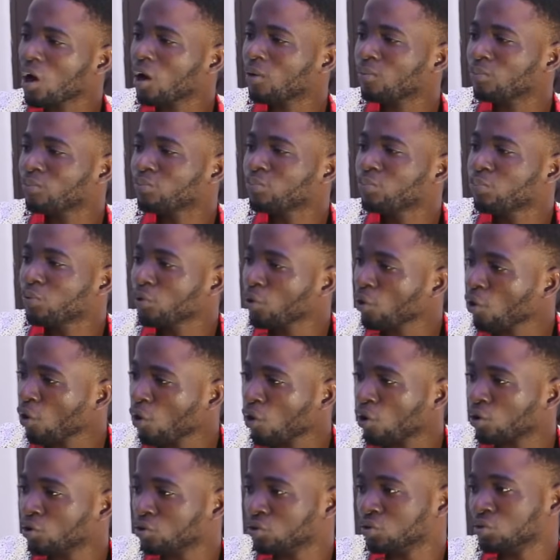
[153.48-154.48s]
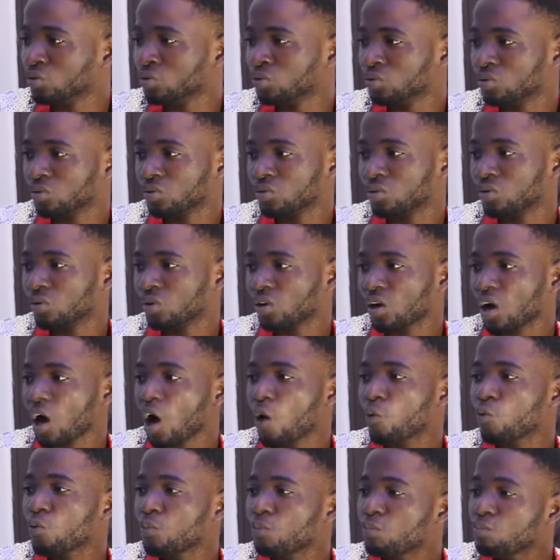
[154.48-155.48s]
You have blood.
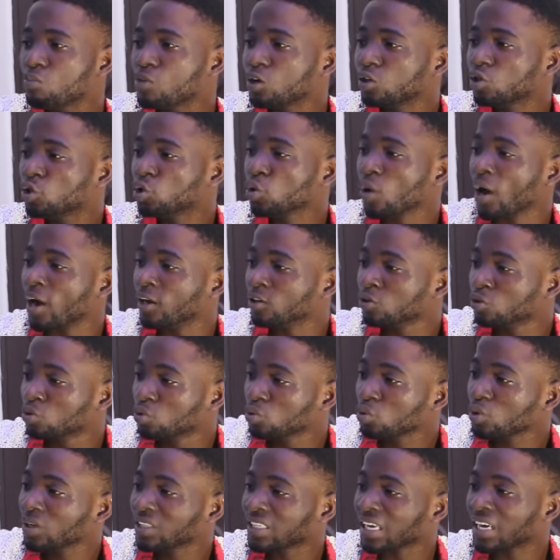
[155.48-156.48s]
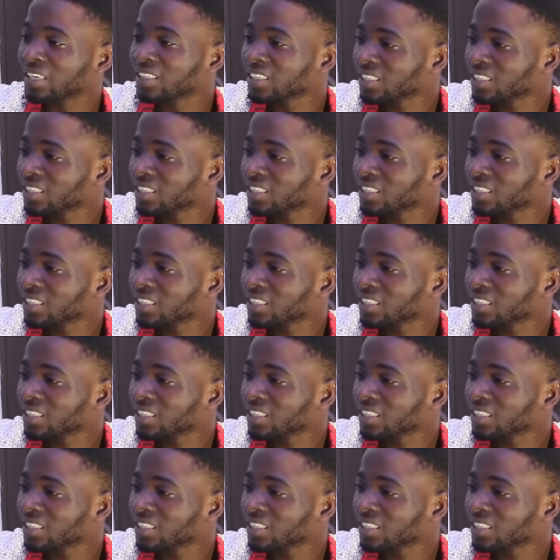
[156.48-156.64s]
I will make sure I do it